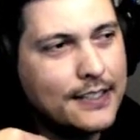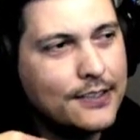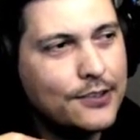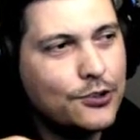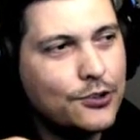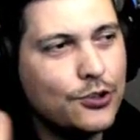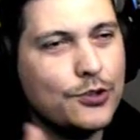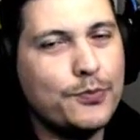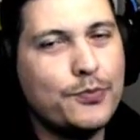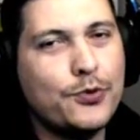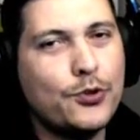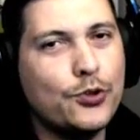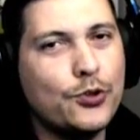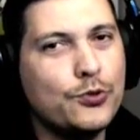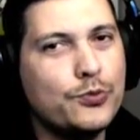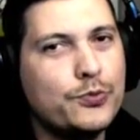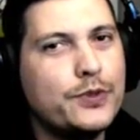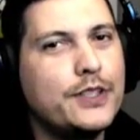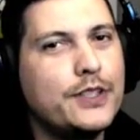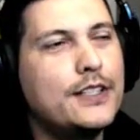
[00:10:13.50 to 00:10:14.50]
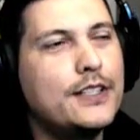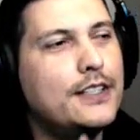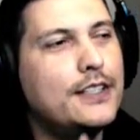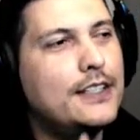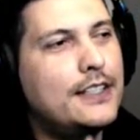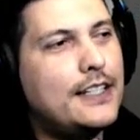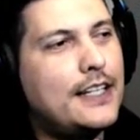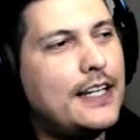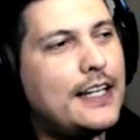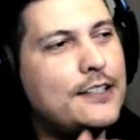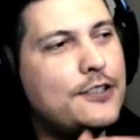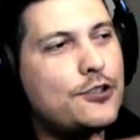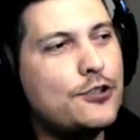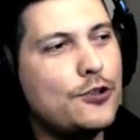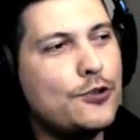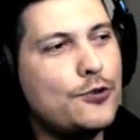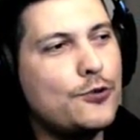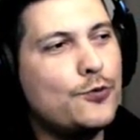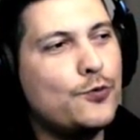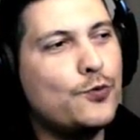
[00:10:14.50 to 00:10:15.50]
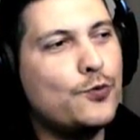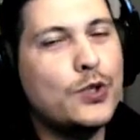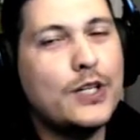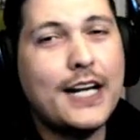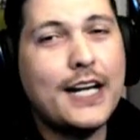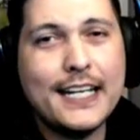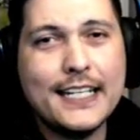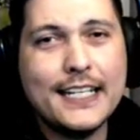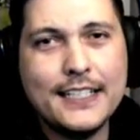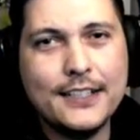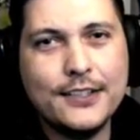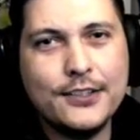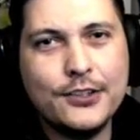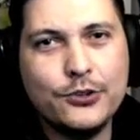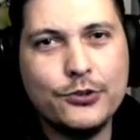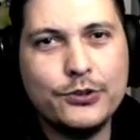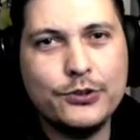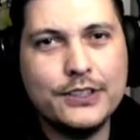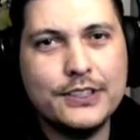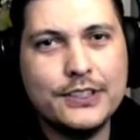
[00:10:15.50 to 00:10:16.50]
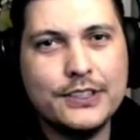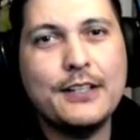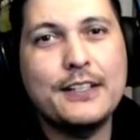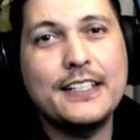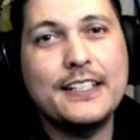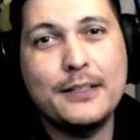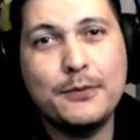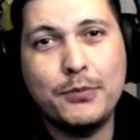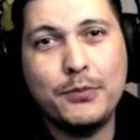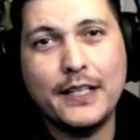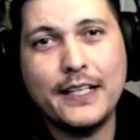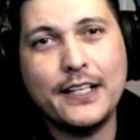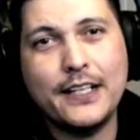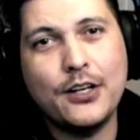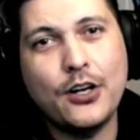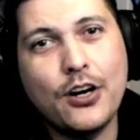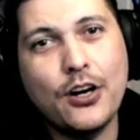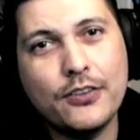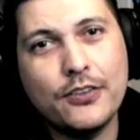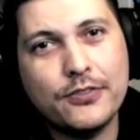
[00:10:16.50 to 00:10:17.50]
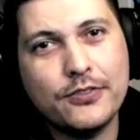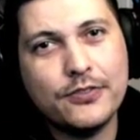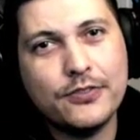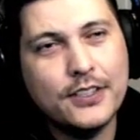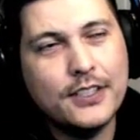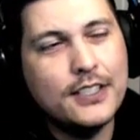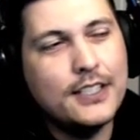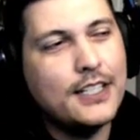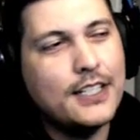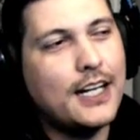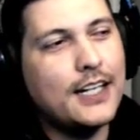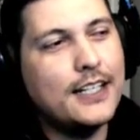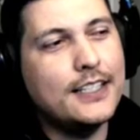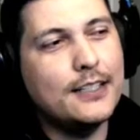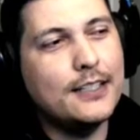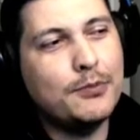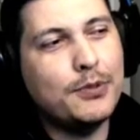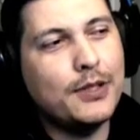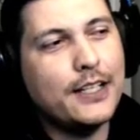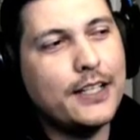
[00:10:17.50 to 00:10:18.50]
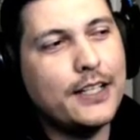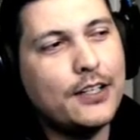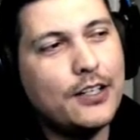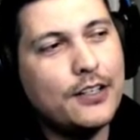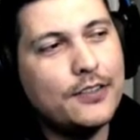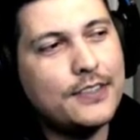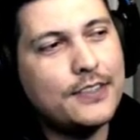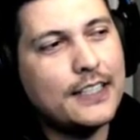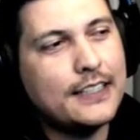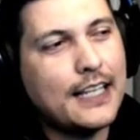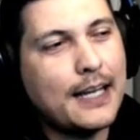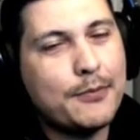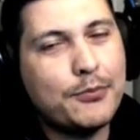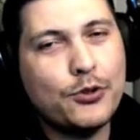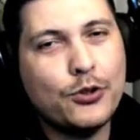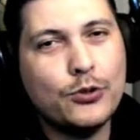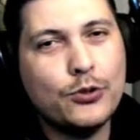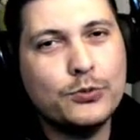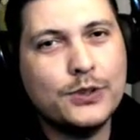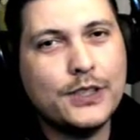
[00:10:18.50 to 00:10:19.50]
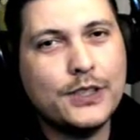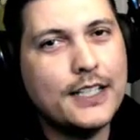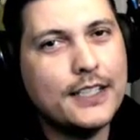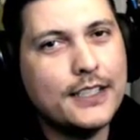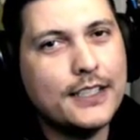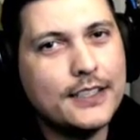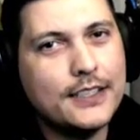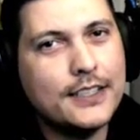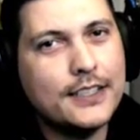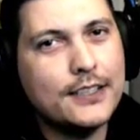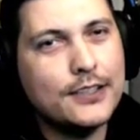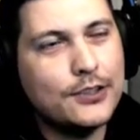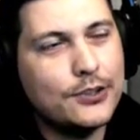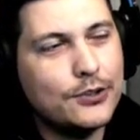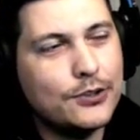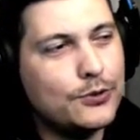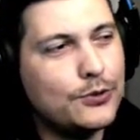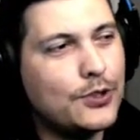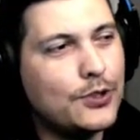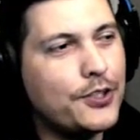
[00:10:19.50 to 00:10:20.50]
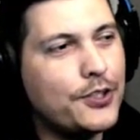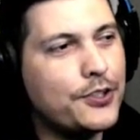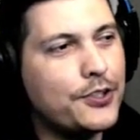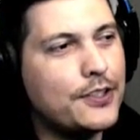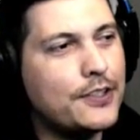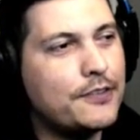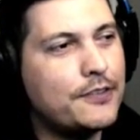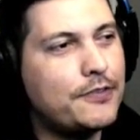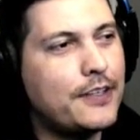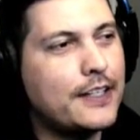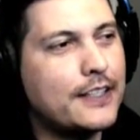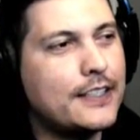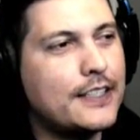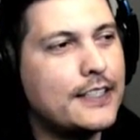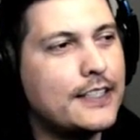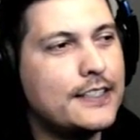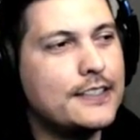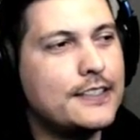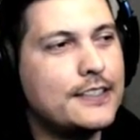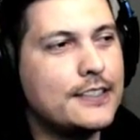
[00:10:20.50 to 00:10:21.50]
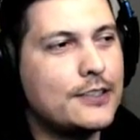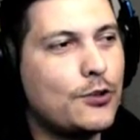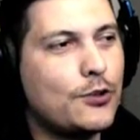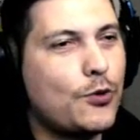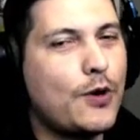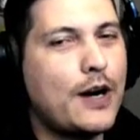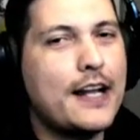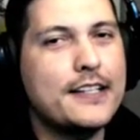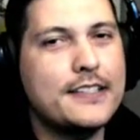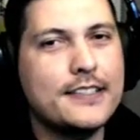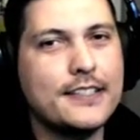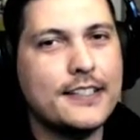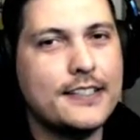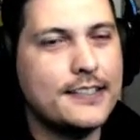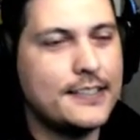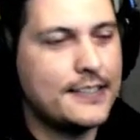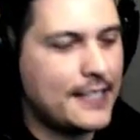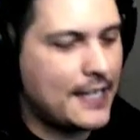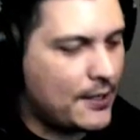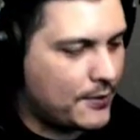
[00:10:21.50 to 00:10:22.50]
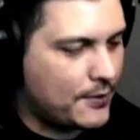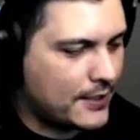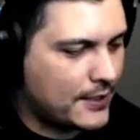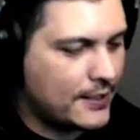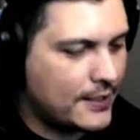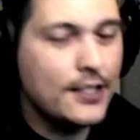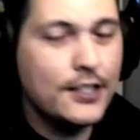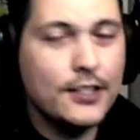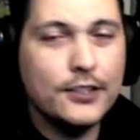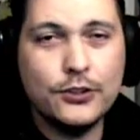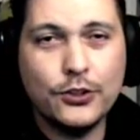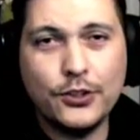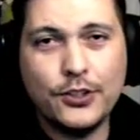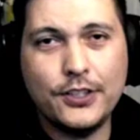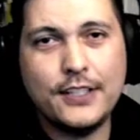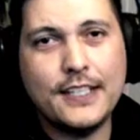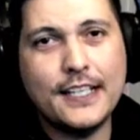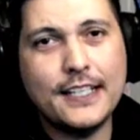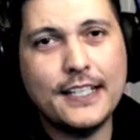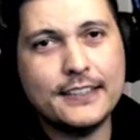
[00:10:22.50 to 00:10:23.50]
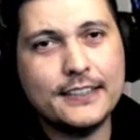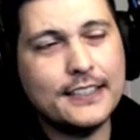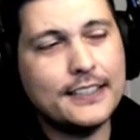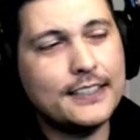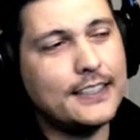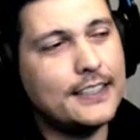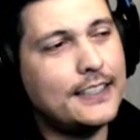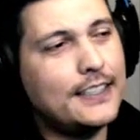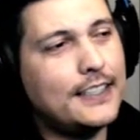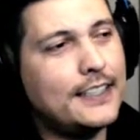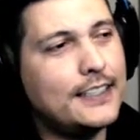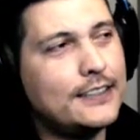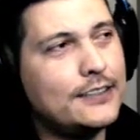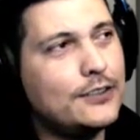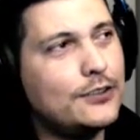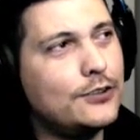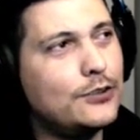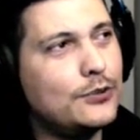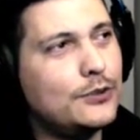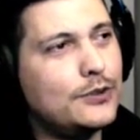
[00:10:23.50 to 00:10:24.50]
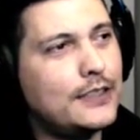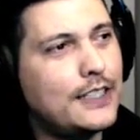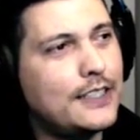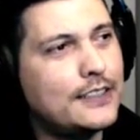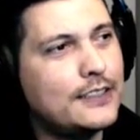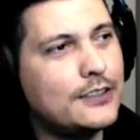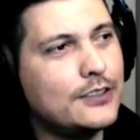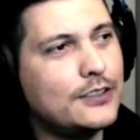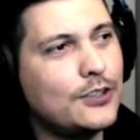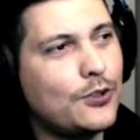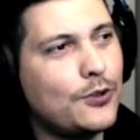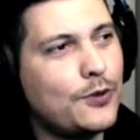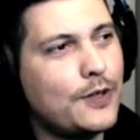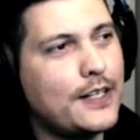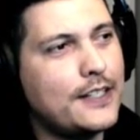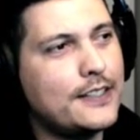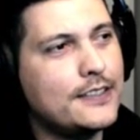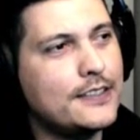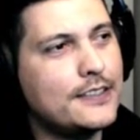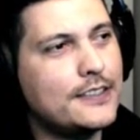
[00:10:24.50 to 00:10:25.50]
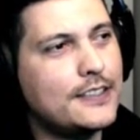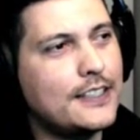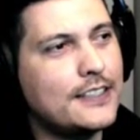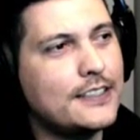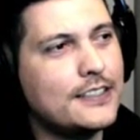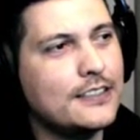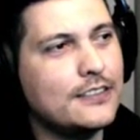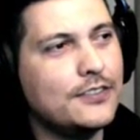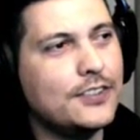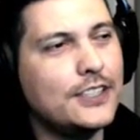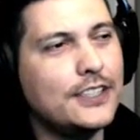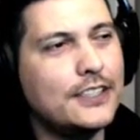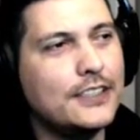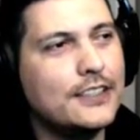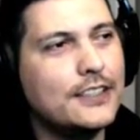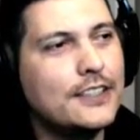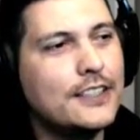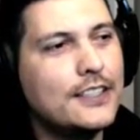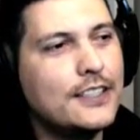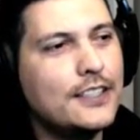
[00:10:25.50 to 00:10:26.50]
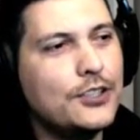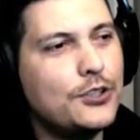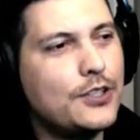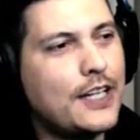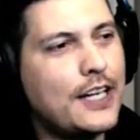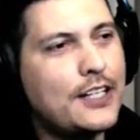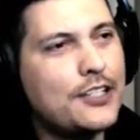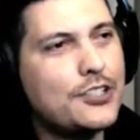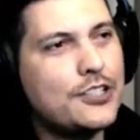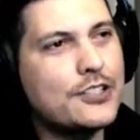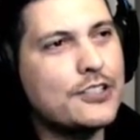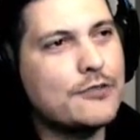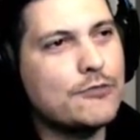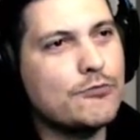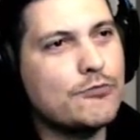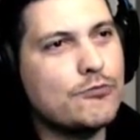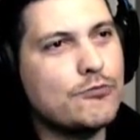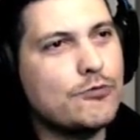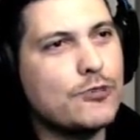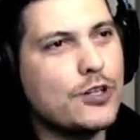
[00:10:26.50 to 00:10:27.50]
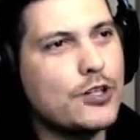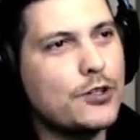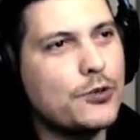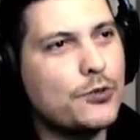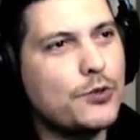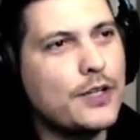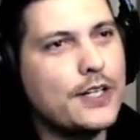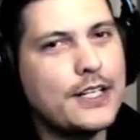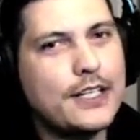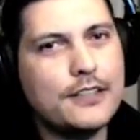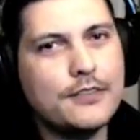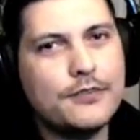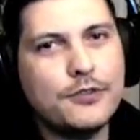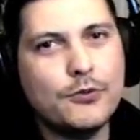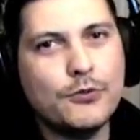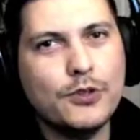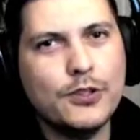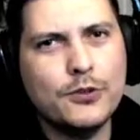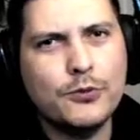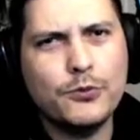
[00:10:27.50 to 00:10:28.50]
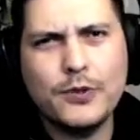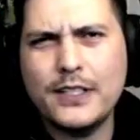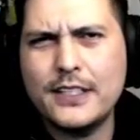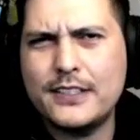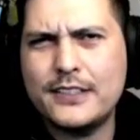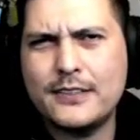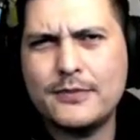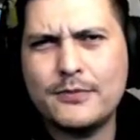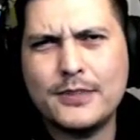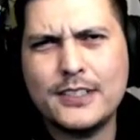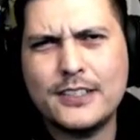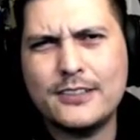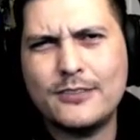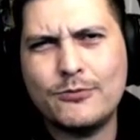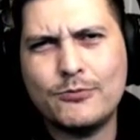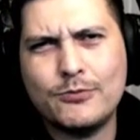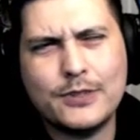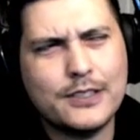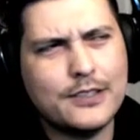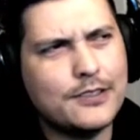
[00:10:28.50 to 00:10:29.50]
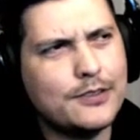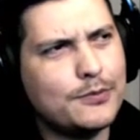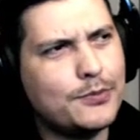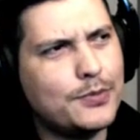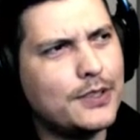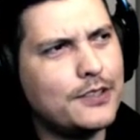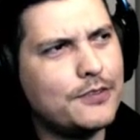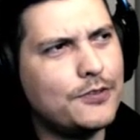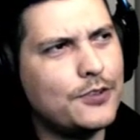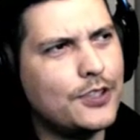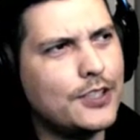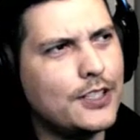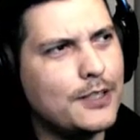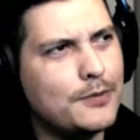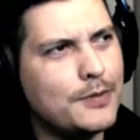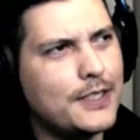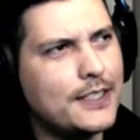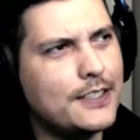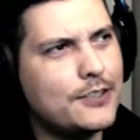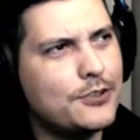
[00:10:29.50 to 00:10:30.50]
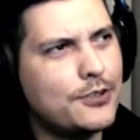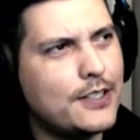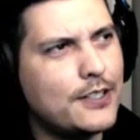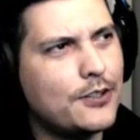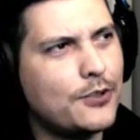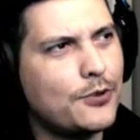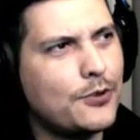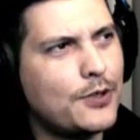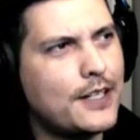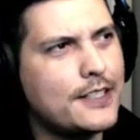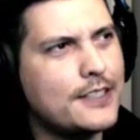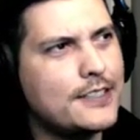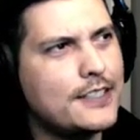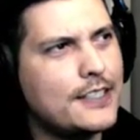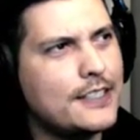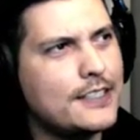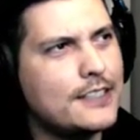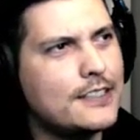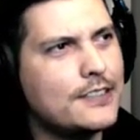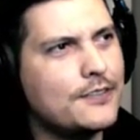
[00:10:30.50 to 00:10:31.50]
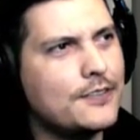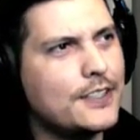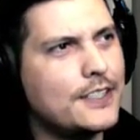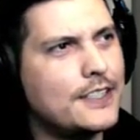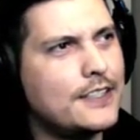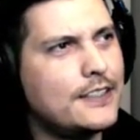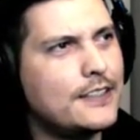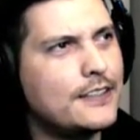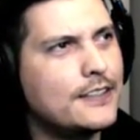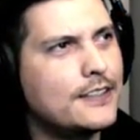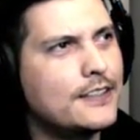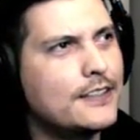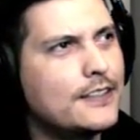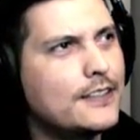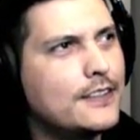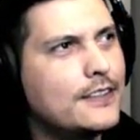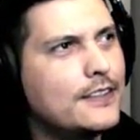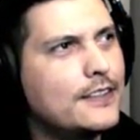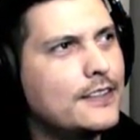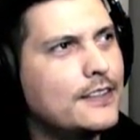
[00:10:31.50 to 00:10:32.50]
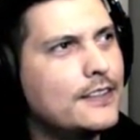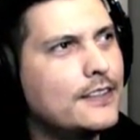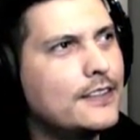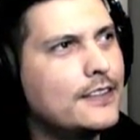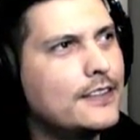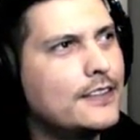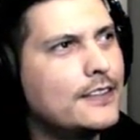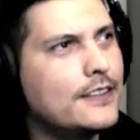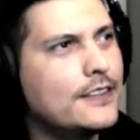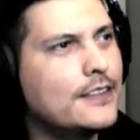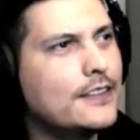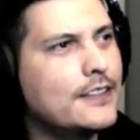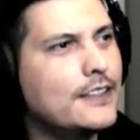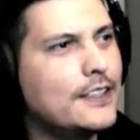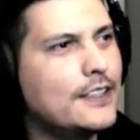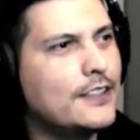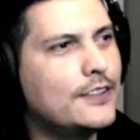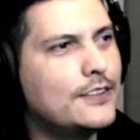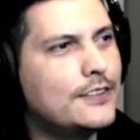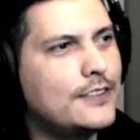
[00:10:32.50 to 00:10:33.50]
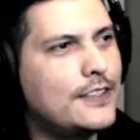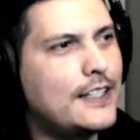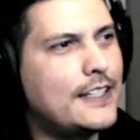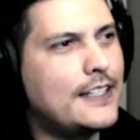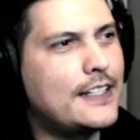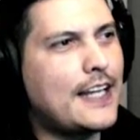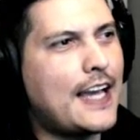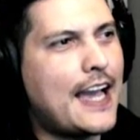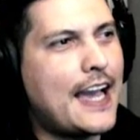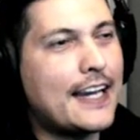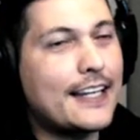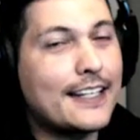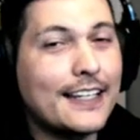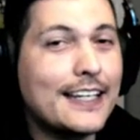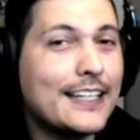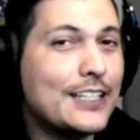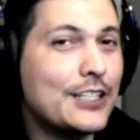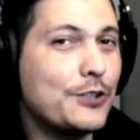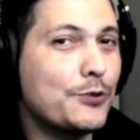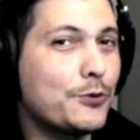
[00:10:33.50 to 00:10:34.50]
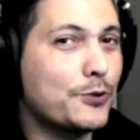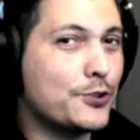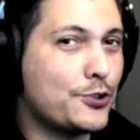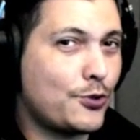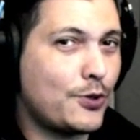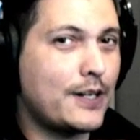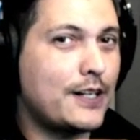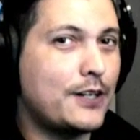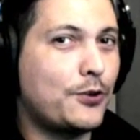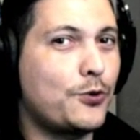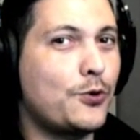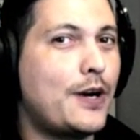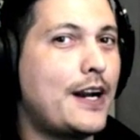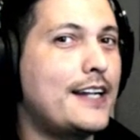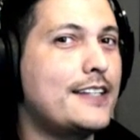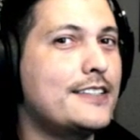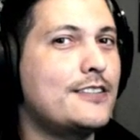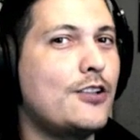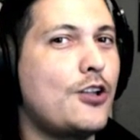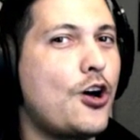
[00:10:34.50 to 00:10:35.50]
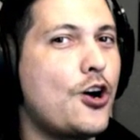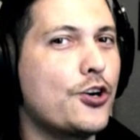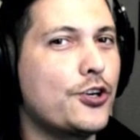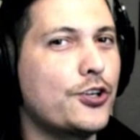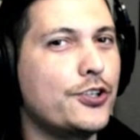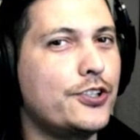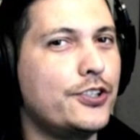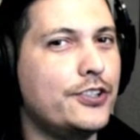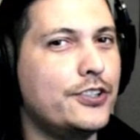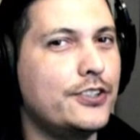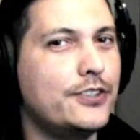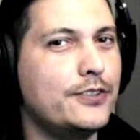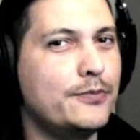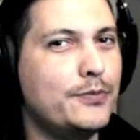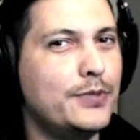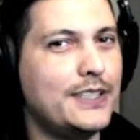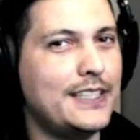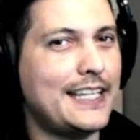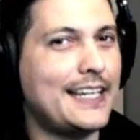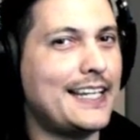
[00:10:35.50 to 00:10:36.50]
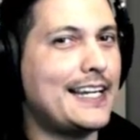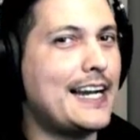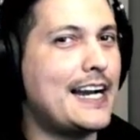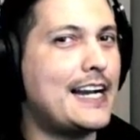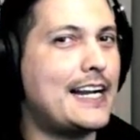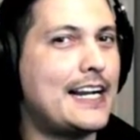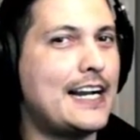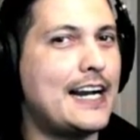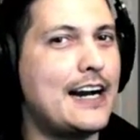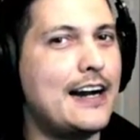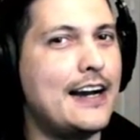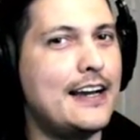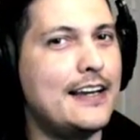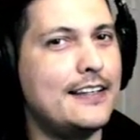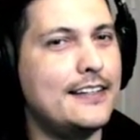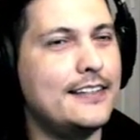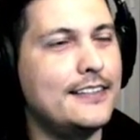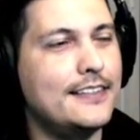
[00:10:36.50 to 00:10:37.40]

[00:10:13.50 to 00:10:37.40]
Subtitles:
to the probe. And so what I need to do is I need to play it off. I need to play it off that probe's got nothing to do other than the fact that he's just harassing and scouting. So the next thing that it has to do, it has to harass this SCV. You can't just run away. If you run away, something's weird. But if you come in and try to harass the SCV, and act like you were trying to harass longer, but then got caught,